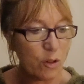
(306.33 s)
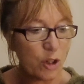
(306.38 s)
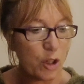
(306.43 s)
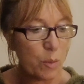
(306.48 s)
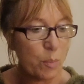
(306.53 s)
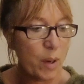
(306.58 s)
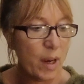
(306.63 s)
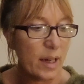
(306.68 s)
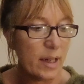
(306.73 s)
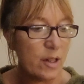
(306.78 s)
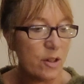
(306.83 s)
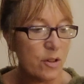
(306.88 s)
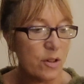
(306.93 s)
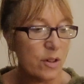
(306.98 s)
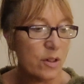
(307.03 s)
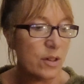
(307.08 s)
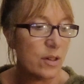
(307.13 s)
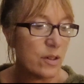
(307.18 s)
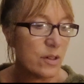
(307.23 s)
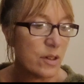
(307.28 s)

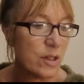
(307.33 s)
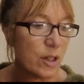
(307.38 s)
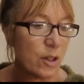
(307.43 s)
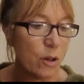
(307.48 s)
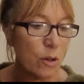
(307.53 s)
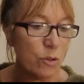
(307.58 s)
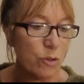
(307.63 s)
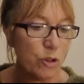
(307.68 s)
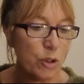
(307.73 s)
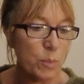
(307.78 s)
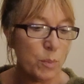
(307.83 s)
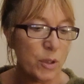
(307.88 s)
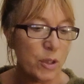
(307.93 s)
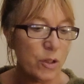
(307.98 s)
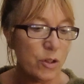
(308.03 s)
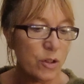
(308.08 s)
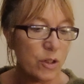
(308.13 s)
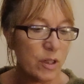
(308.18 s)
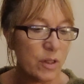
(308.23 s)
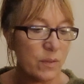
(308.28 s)
occupations. The
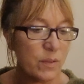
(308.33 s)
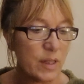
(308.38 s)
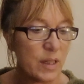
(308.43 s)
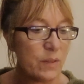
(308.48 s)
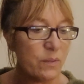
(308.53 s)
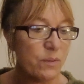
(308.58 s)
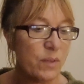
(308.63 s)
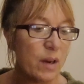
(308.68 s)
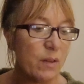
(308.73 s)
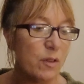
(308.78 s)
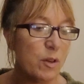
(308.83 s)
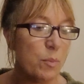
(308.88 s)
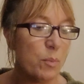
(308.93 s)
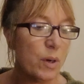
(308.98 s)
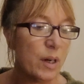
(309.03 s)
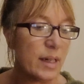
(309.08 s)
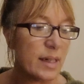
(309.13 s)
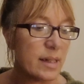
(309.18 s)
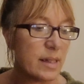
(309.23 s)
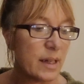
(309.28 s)
contribution of this very
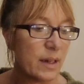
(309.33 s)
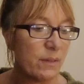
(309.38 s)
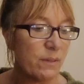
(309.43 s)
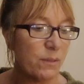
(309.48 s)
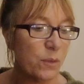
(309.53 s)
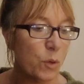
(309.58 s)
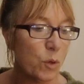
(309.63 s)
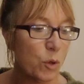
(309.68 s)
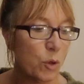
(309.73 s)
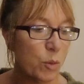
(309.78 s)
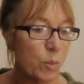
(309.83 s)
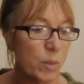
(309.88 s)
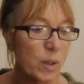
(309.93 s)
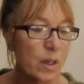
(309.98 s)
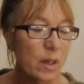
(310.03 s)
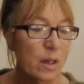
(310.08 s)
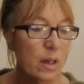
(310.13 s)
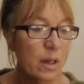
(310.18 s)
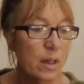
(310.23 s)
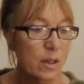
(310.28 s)
basic form
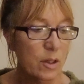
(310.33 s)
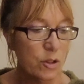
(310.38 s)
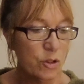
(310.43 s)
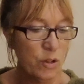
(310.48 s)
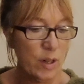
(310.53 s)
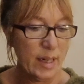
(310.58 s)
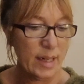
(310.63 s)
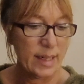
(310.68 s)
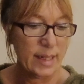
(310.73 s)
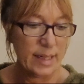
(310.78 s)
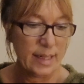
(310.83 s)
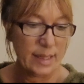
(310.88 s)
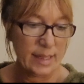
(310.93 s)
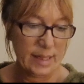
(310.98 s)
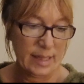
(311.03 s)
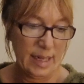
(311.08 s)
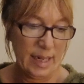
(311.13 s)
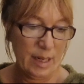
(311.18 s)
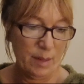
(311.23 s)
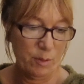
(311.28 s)
training
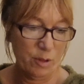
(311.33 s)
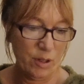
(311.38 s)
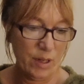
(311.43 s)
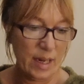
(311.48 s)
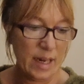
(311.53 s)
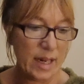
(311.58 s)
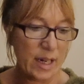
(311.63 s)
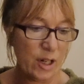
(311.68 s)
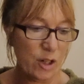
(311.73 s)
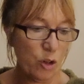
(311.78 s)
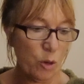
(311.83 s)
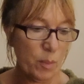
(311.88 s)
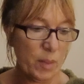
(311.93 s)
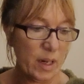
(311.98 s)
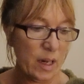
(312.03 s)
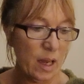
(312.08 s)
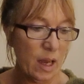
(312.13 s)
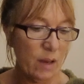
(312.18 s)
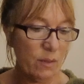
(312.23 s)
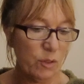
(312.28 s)
scheme to
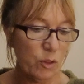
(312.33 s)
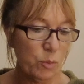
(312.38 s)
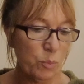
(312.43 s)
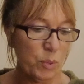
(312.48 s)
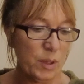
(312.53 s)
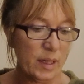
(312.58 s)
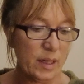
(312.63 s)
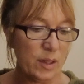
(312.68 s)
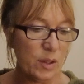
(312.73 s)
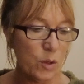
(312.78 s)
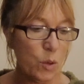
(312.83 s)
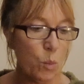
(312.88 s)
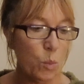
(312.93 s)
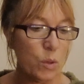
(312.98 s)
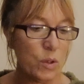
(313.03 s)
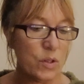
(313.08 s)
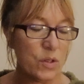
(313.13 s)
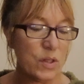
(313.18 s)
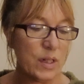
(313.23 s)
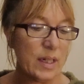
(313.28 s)
economic life of Britain
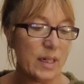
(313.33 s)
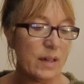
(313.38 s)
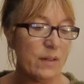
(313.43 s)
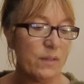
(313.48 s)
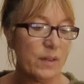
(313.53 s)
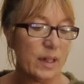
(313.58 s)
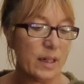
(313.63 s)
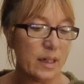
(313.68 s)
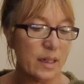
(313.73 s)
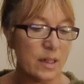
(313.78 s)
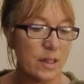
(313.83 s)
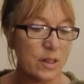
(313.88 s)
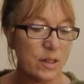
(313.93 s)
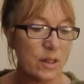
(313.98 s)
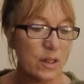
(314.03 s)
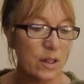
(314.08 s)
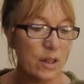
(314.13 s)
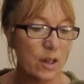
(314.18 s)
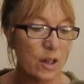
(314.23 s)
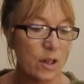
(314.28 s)
was
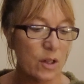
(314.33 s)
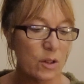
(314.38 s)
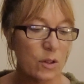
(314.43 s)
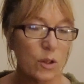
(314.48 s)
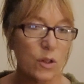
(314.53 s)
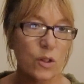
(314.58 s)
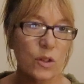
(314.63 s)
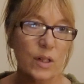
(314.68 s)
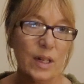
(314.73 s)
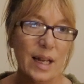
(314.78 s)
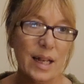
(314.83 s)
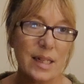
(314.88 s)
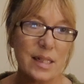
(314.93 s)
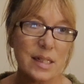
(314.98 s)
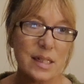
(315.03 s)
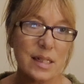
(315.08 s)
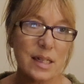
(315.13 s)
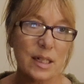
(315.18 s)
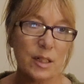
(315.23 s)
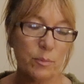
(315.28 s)
significant and
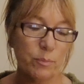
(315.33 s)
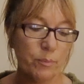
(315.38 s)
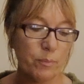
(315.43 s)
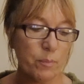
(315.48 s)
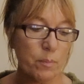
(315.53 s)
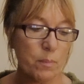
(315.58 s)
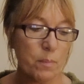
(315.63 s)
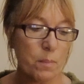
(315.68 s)
long-lasting.